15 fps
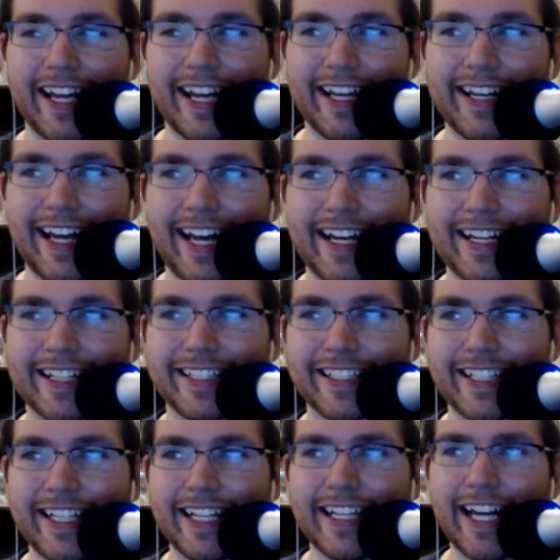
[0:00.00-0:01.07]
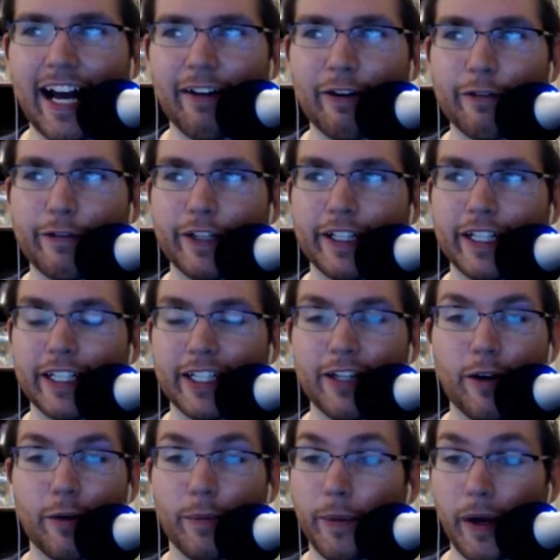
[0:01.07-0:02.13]
in N X T, and now I feel like, you
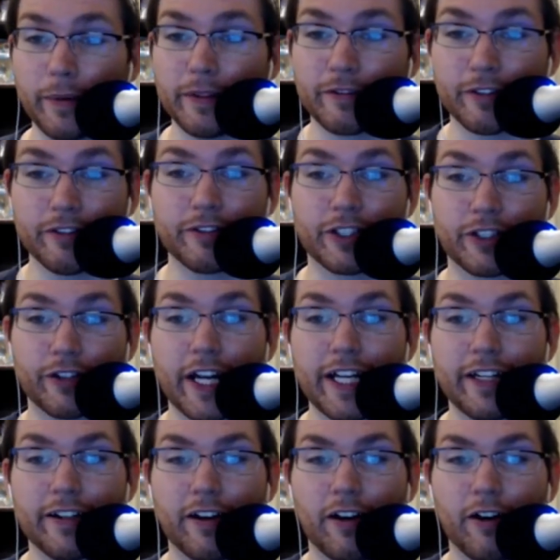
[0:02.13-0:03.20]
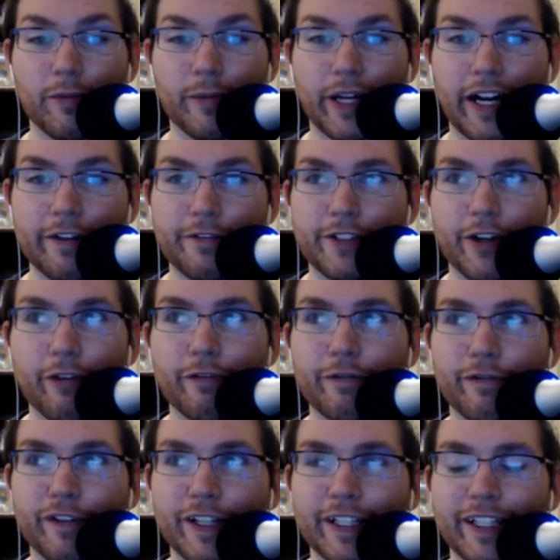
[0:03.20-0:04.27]
know, Bobby Roode's great and all, but I don't
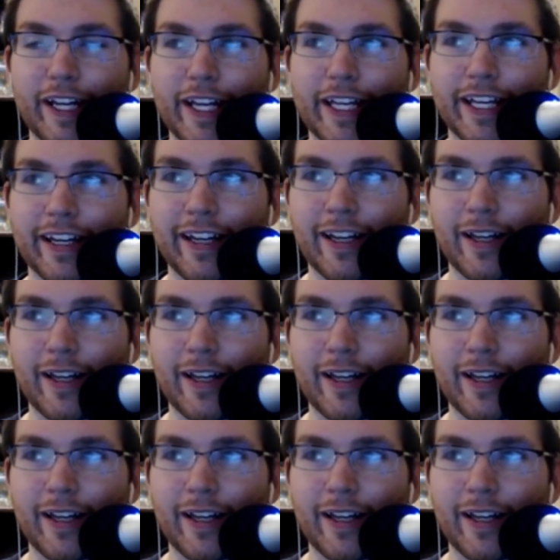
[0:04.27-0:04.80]
feel like